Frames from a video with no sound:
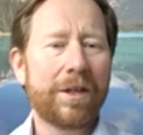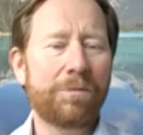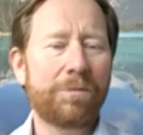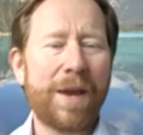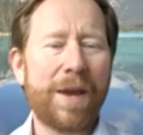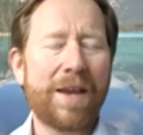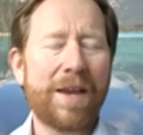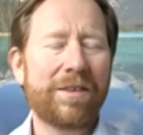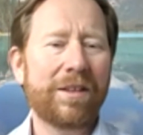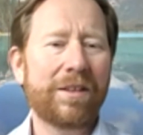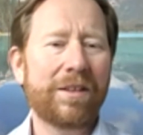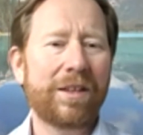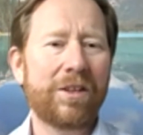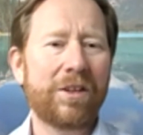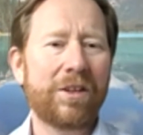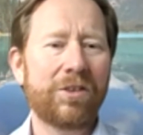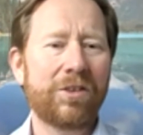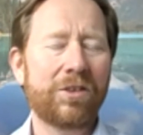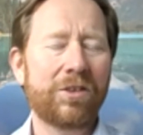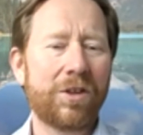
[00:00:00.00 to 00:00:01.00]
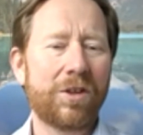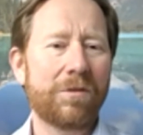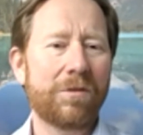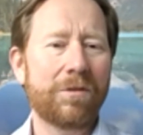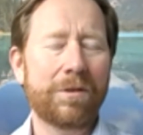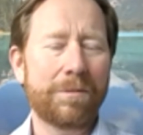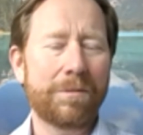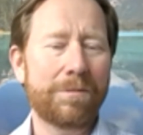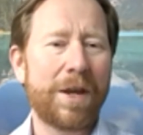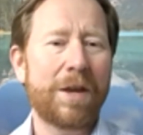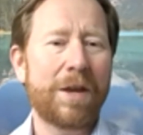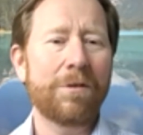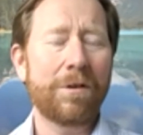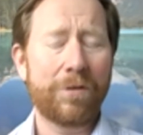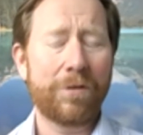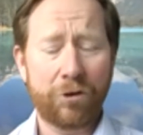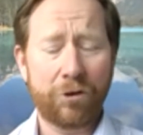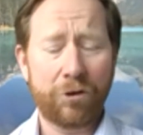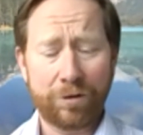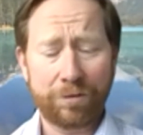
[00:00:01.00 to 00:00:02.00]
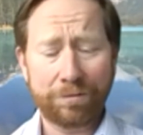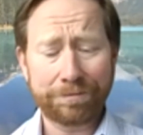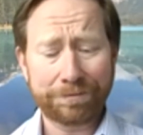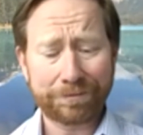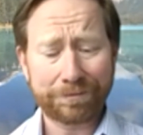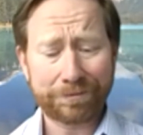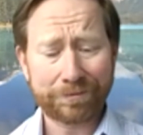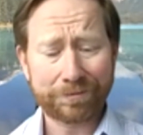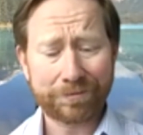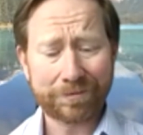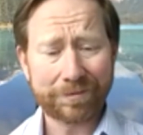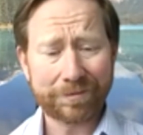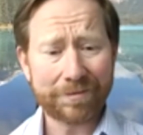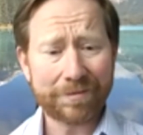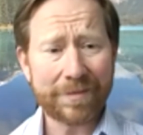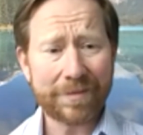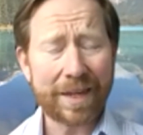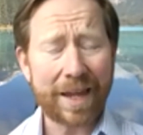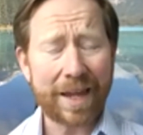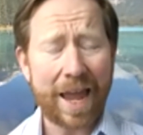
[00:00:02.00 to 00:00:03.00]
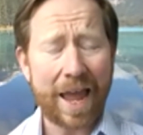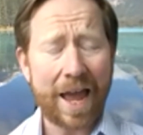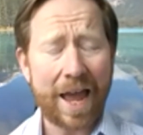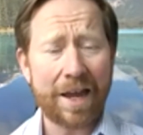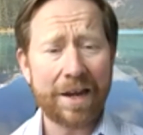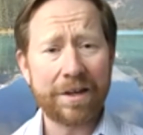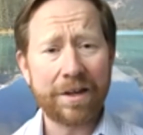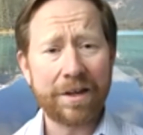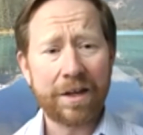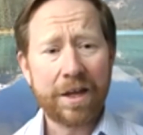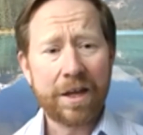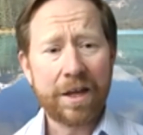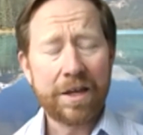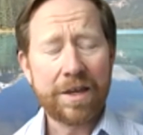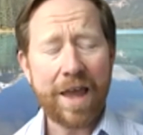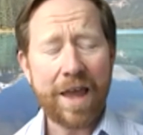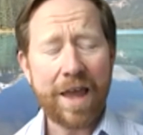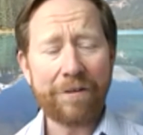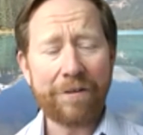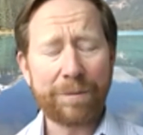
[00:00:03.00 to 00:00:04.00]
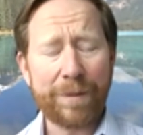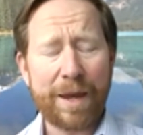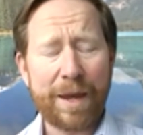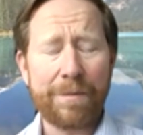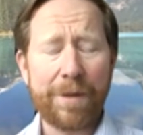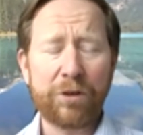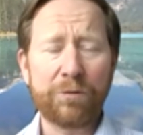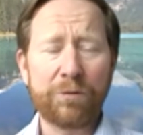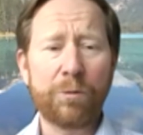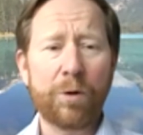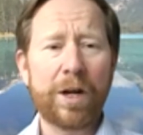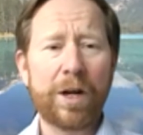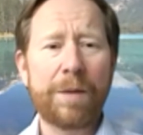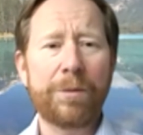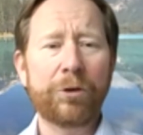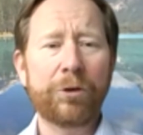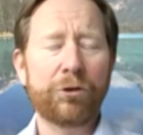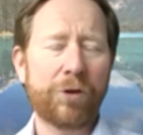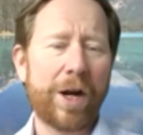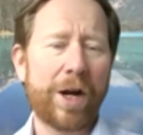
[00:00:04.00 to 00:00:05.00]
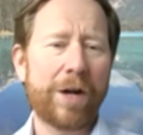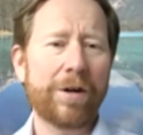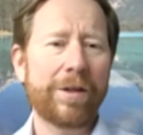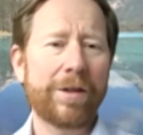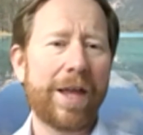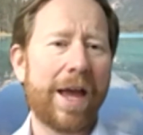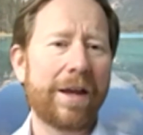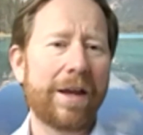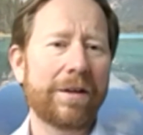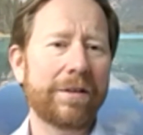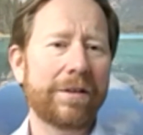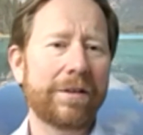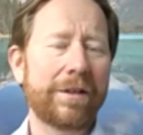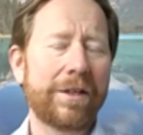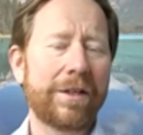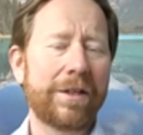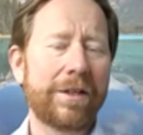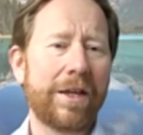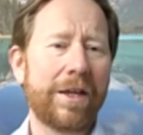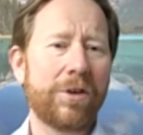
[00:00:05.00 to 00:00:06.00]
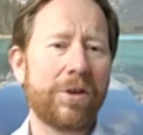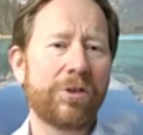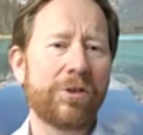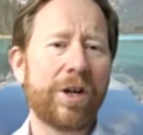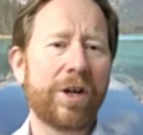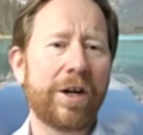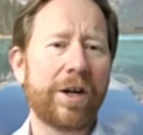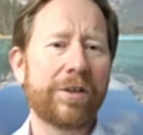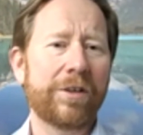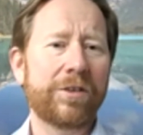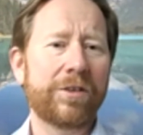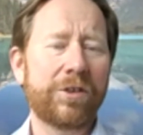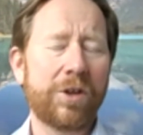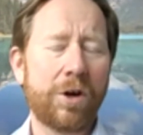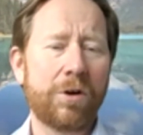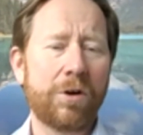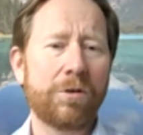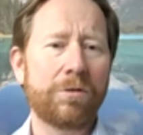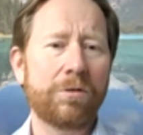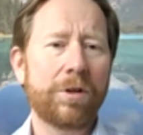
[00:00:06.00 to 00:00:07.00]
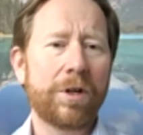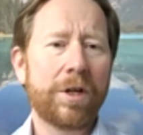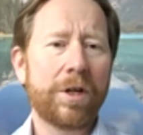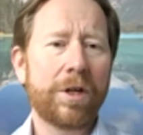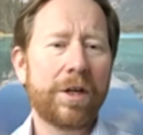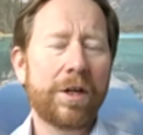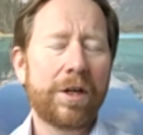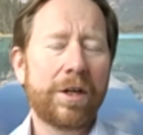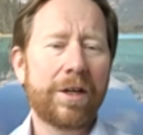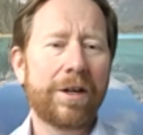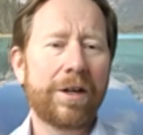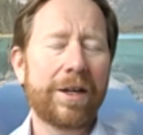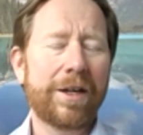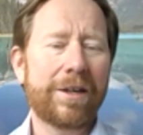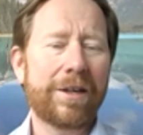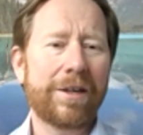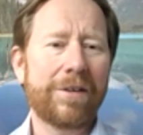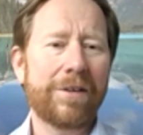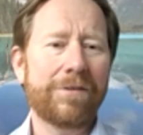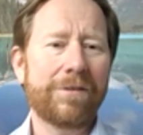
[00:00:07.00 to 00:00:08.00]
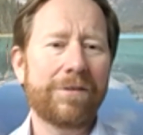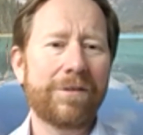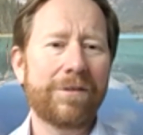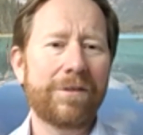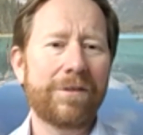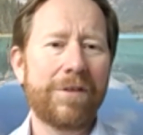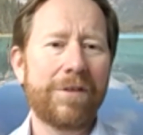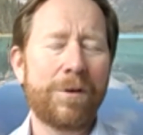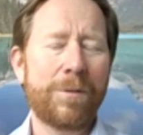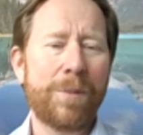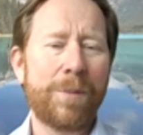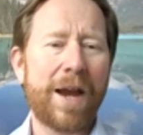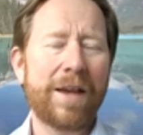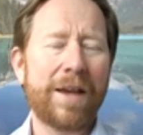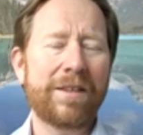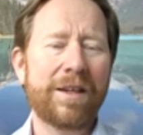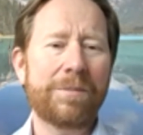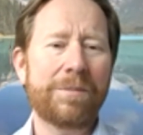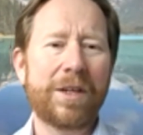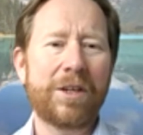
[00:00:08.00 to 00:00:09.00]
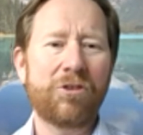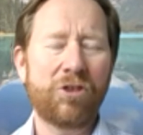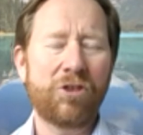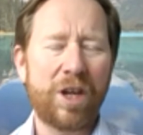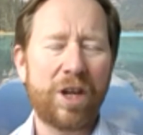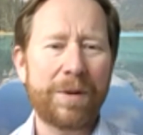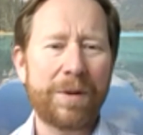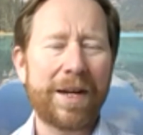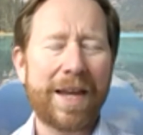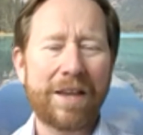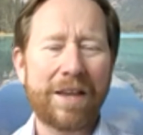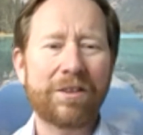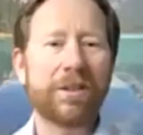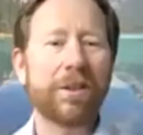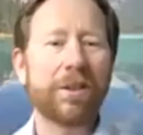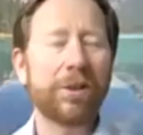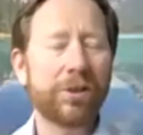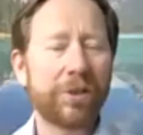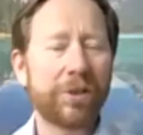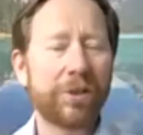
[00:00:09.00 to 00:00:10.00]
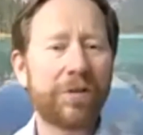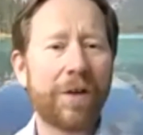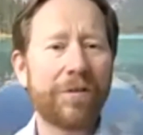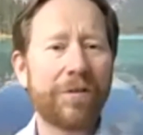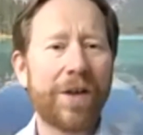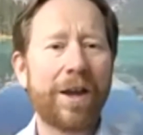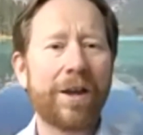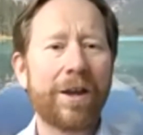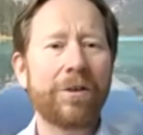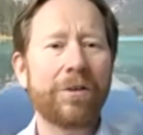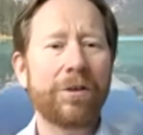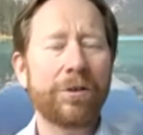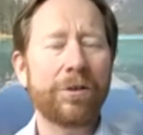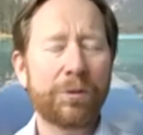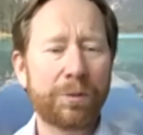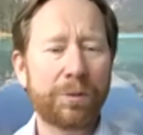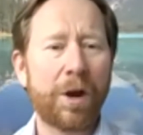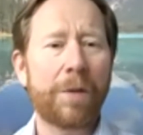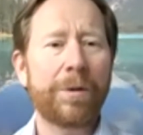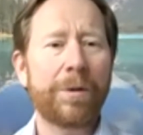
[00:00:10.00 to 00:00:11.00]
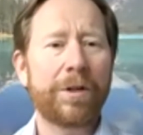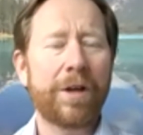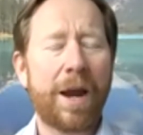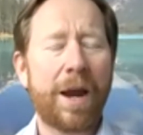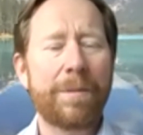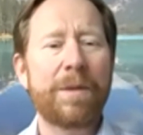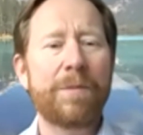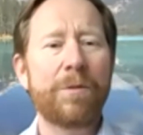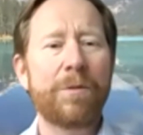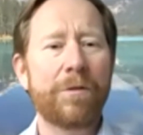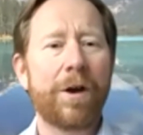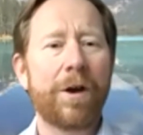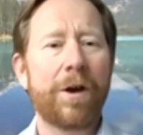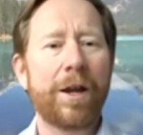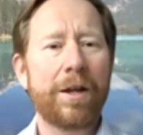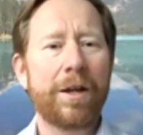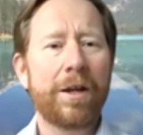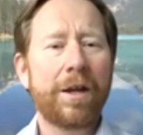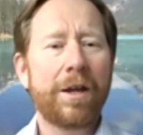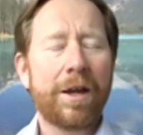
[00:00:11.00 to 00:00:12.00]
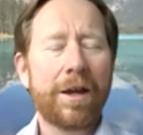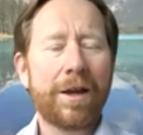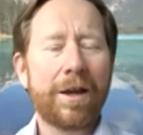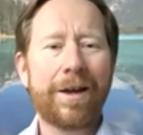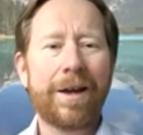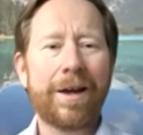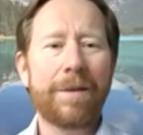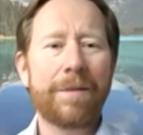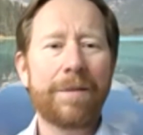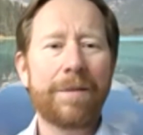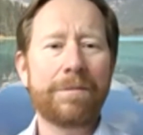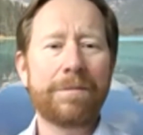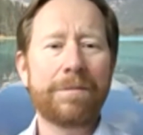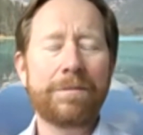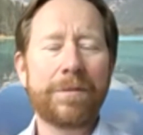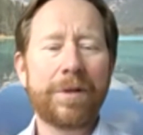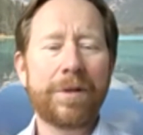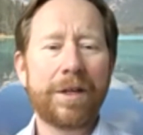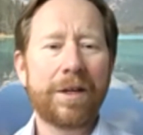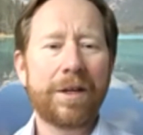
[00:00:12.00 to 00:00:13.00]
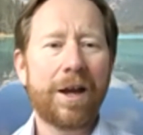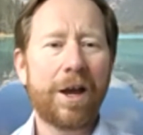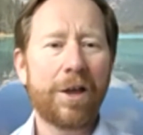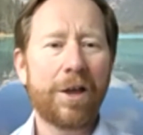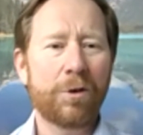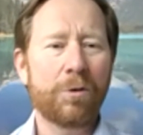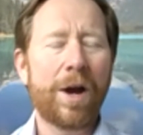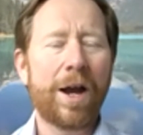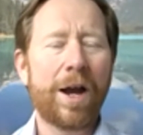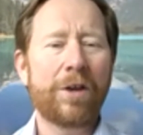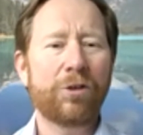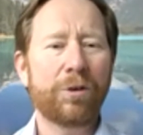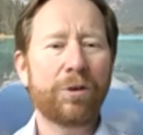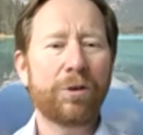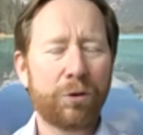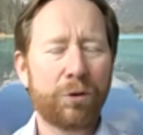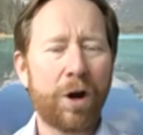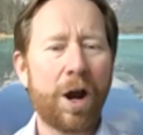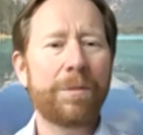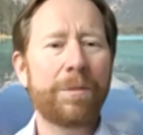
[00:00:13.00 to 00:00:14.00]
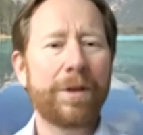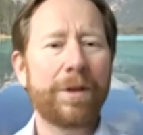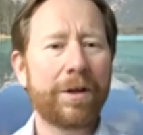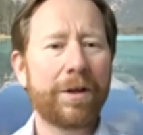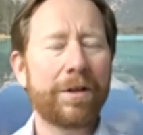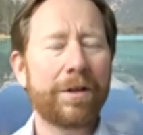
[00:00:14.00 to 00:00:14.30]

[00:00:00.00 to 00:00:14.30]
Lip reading: basically just mean reversion, and you have to be a much more nimble trader in those areas. So if you buy something cheap and it gets close to fair value, it's probably time to move on. Otherwise, you're probably,